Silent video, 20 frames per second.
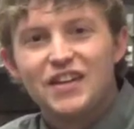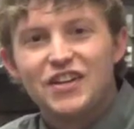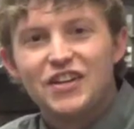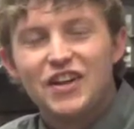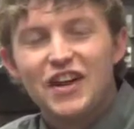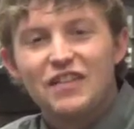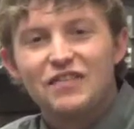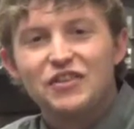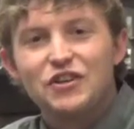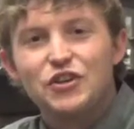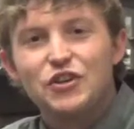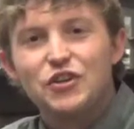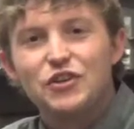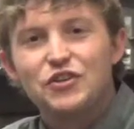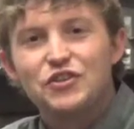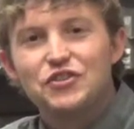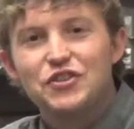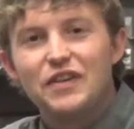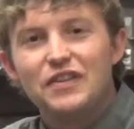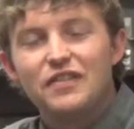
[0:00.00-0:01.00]
Good afternoon,
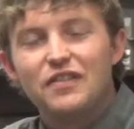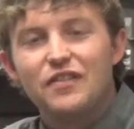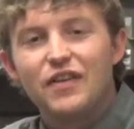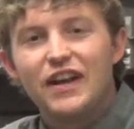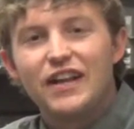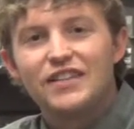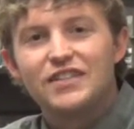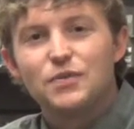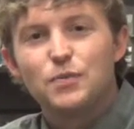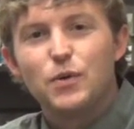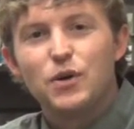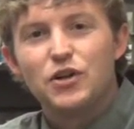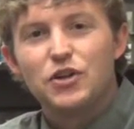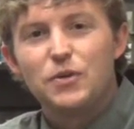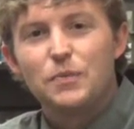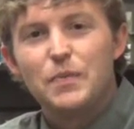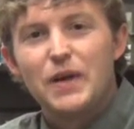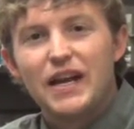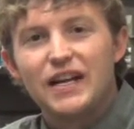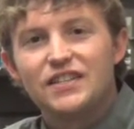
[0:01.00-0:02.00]
Retriever fans, and
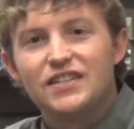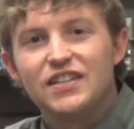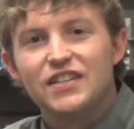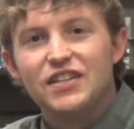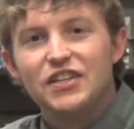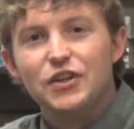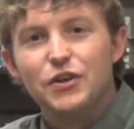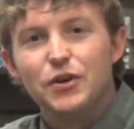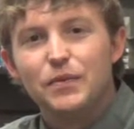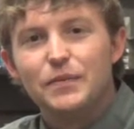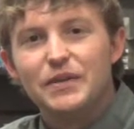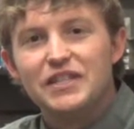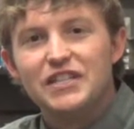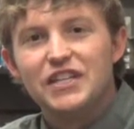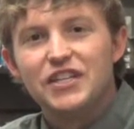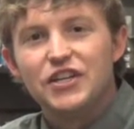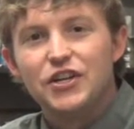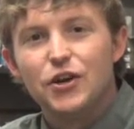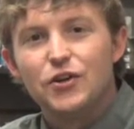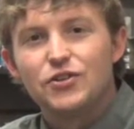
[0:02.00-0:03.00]
welcome back to the
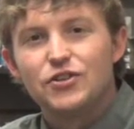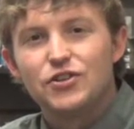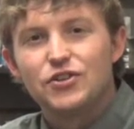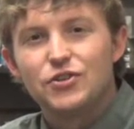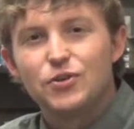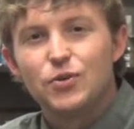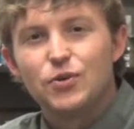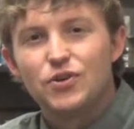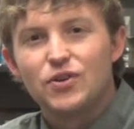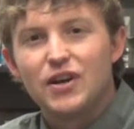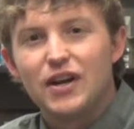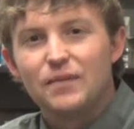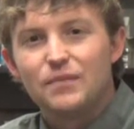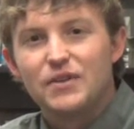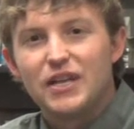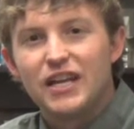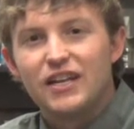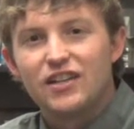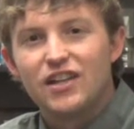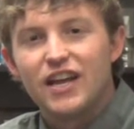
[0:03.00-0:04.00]
UMBC Coach's Corner. I'm
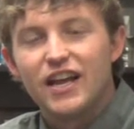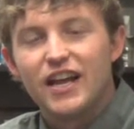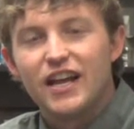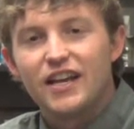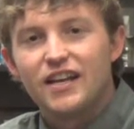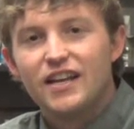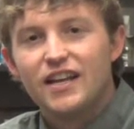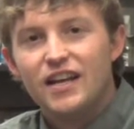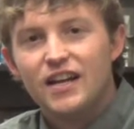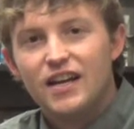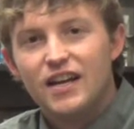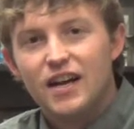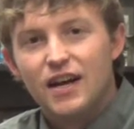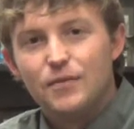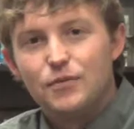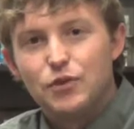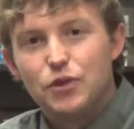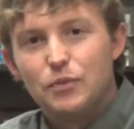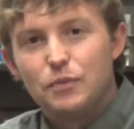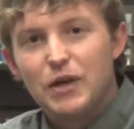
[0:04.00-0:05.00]
Dan Lahat.
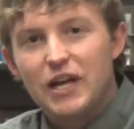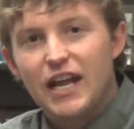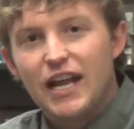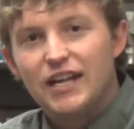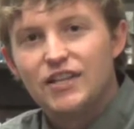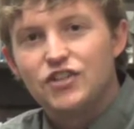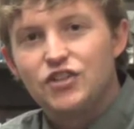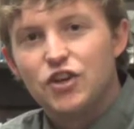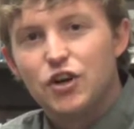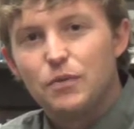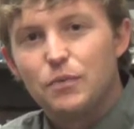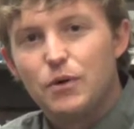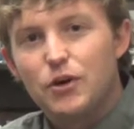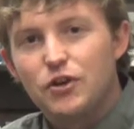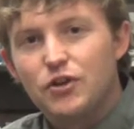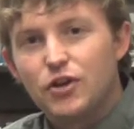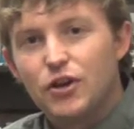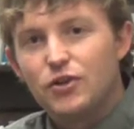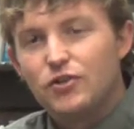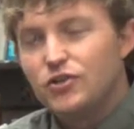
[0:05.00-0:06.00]
I'm joined by head
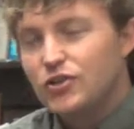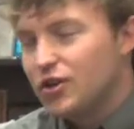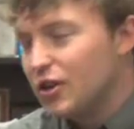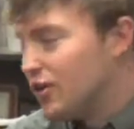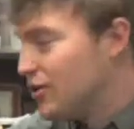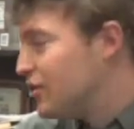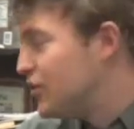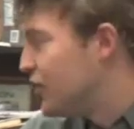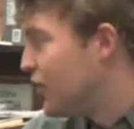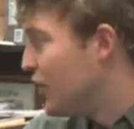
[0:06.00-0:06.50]
softball coach, Coach